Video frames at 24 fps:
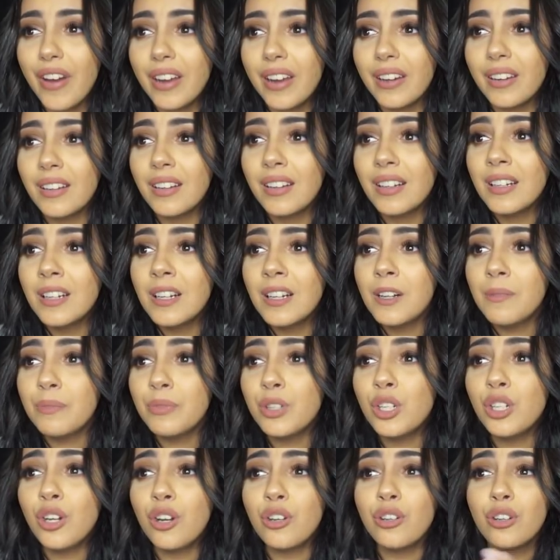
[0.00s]
And,
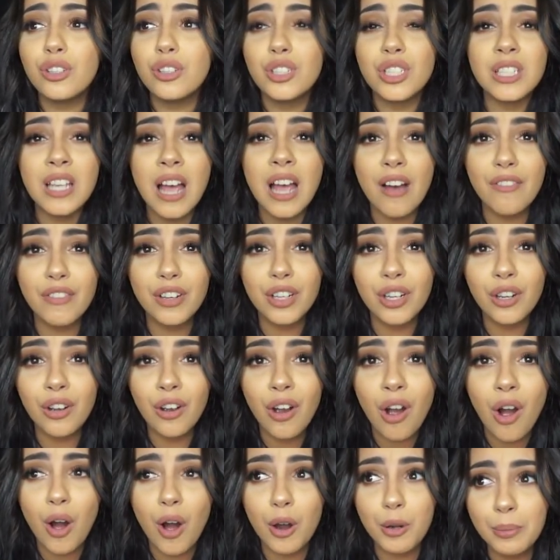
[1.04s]
not just having
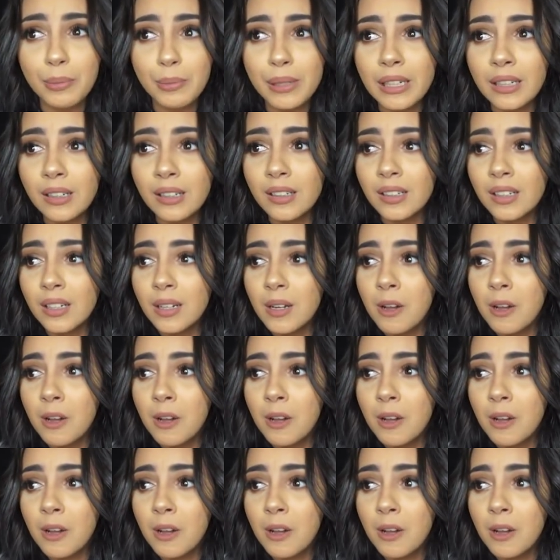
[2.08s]
her on me,